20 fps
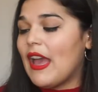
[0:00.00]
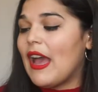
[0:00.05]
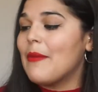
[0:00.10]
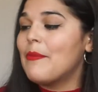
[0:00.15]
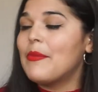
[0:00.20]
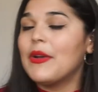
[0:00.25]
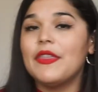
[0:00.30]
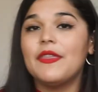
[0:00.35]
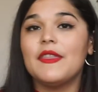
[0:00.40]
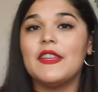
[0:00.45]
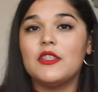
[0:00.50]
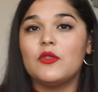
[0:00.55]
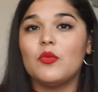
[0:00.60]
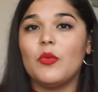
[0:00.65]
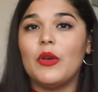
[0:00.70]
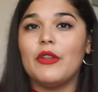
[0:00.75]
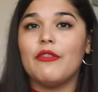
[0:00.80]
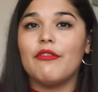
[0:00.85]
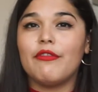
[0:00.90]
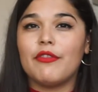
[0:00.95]
I put this
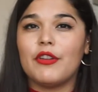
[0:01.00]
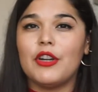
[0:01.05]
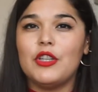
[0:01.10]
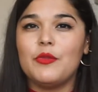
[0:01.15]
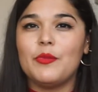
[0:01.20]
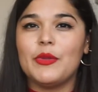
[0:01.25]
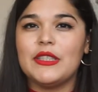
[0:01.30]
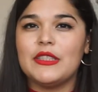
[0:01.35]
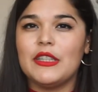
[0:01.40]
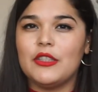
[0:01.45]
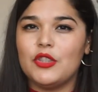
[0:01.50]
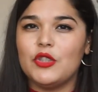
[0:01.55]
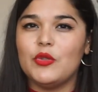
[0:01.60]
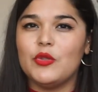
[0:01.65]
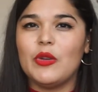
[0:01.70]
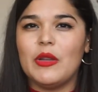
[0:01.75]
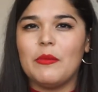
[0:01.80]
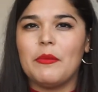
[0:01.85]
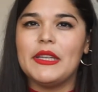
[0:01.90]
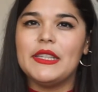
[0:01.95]
one first because I do
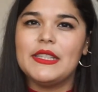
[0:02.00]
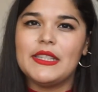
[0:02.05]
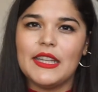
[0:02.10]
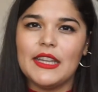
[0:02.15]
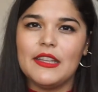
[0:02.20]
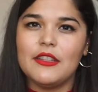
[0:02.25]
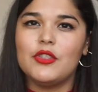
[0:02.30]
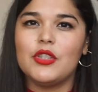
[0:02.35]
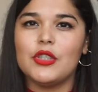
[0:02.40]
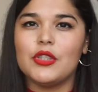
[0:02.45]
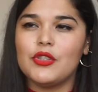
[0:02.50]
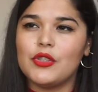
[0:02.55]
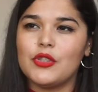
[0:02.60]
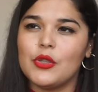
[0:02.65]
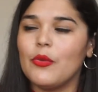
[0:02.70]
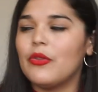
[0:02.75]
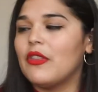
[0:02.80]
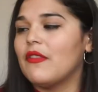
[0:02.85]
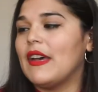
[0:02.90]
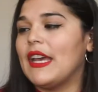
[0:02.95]
want my skin to
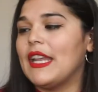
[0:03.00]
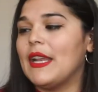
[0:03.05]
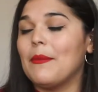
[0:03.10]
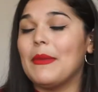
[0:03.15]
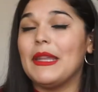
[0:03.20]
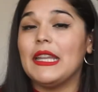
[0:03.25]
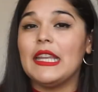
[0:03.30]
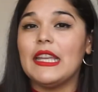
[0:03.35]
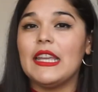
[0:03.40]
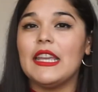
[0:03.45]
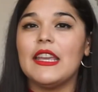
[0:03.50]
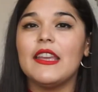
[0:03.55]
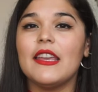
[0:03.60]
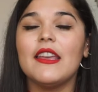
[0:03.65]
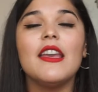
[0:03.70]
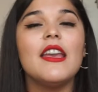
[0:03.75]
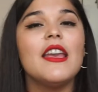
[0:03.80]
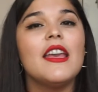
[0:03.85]
soak the vitamin E.